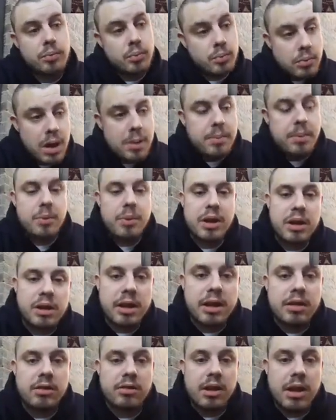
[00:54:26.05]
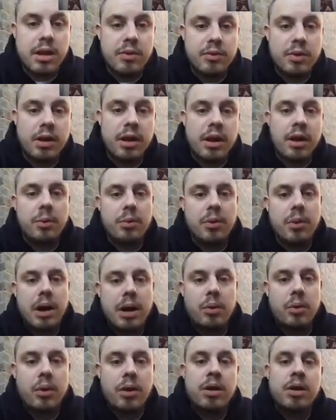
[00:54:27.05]
Maybe we could get together and help you
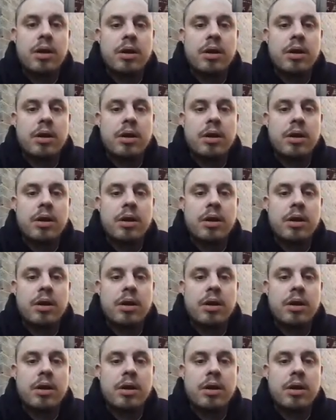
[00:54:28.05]
out.